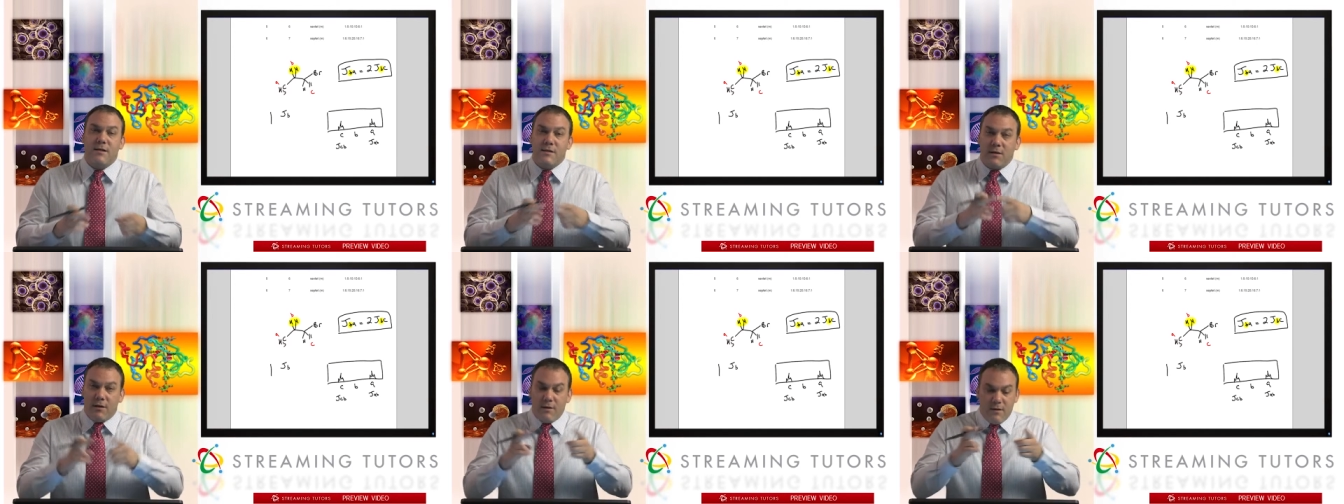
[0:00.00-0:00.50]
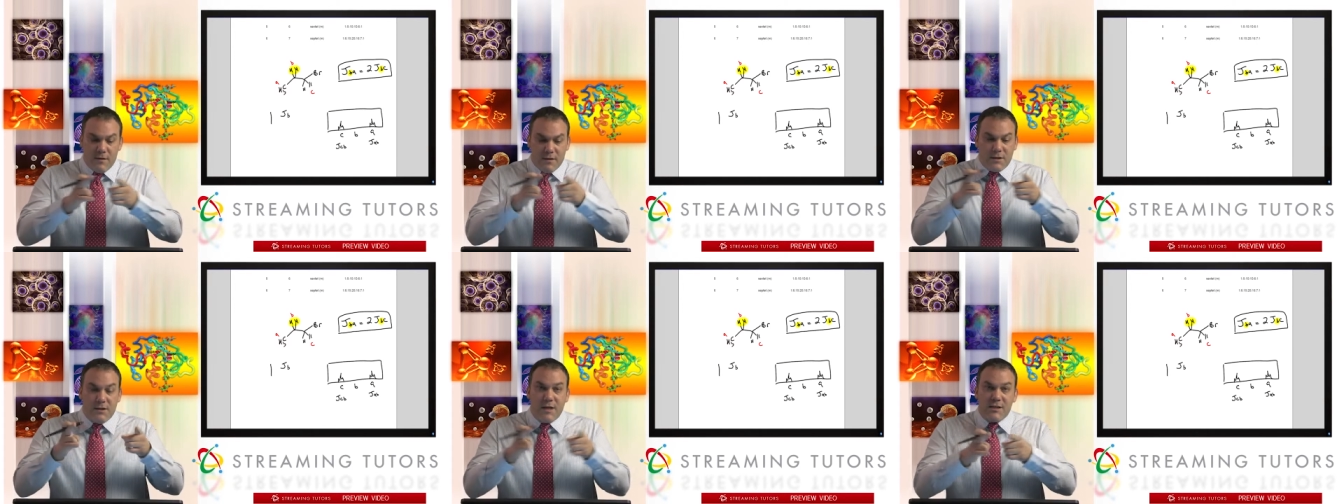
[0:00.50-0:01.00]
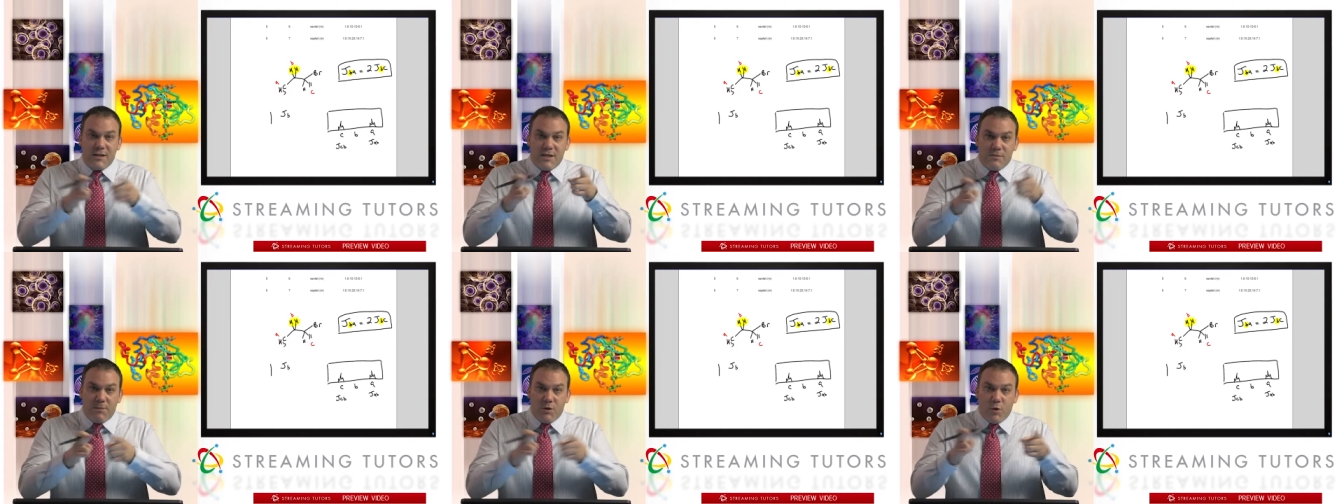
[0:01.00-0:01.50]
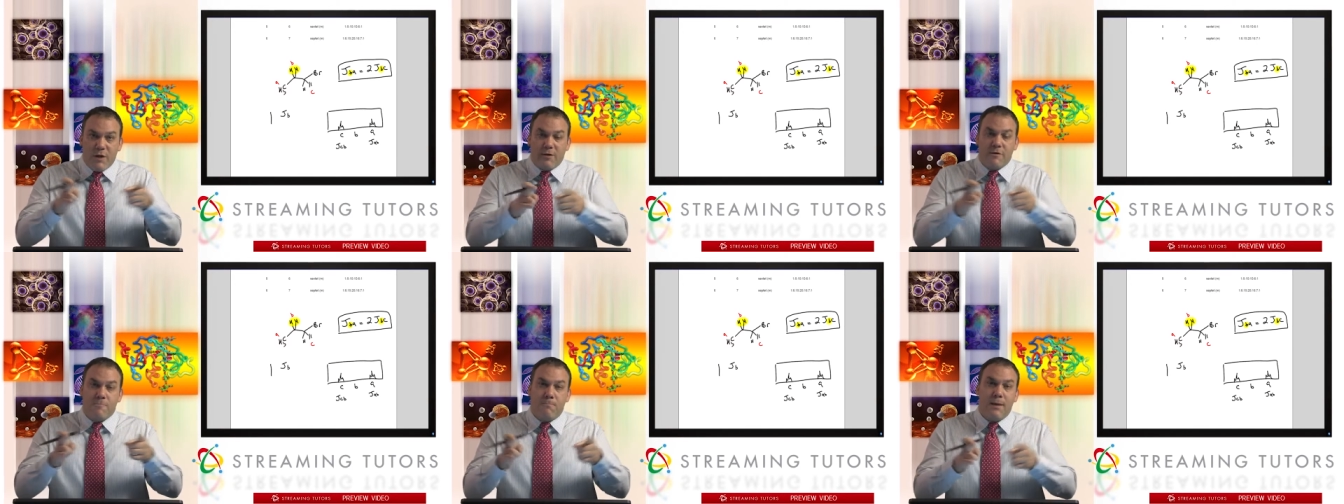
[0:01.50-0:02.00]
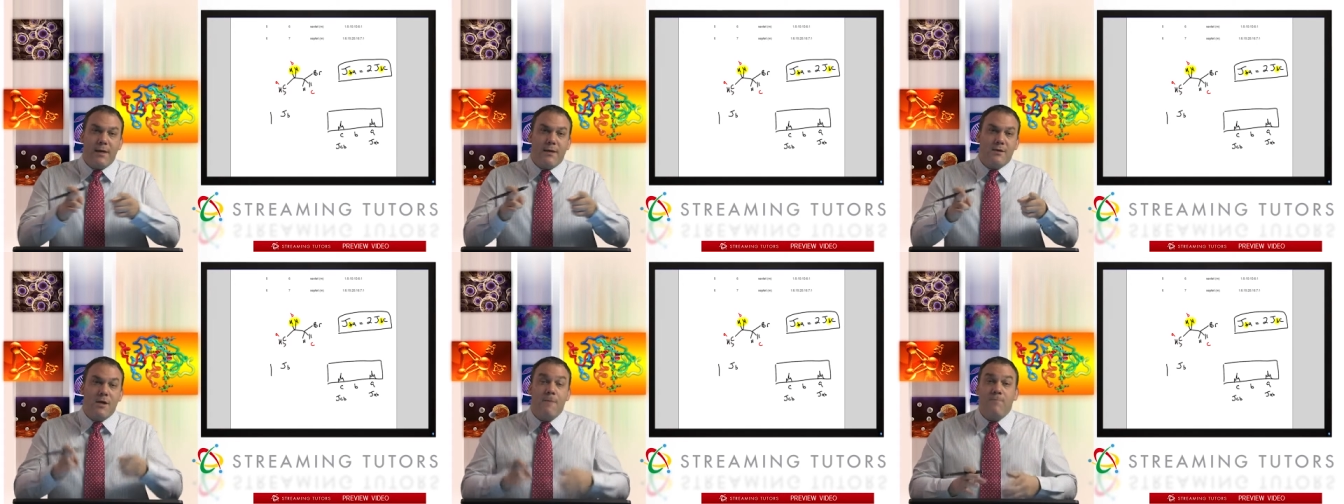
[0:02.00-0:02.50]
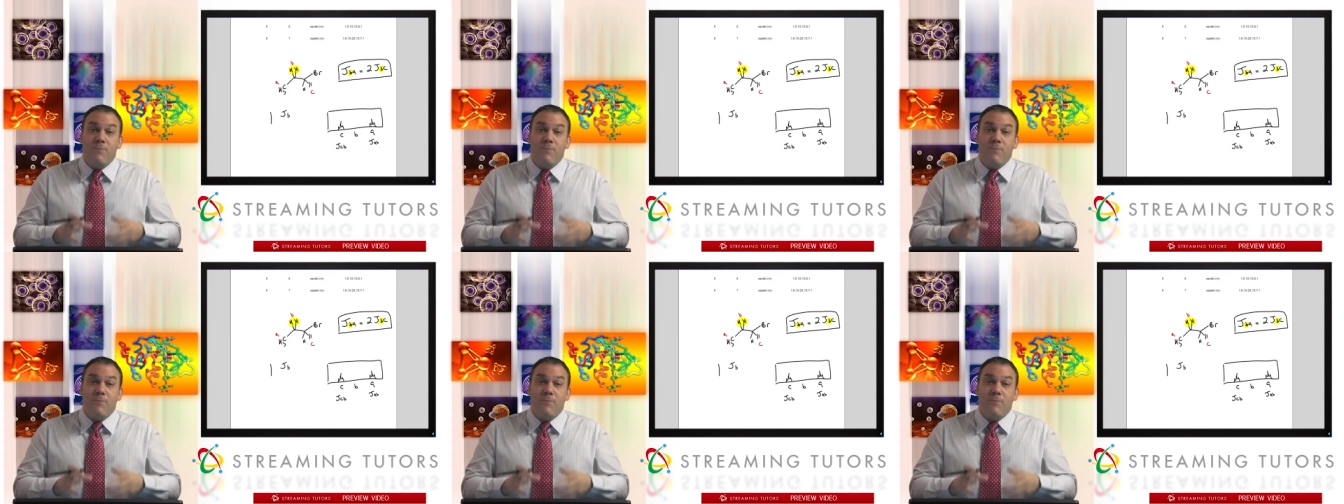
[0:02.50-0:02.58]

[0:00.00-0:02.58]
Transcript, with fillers: It's the, the distance between those peaks.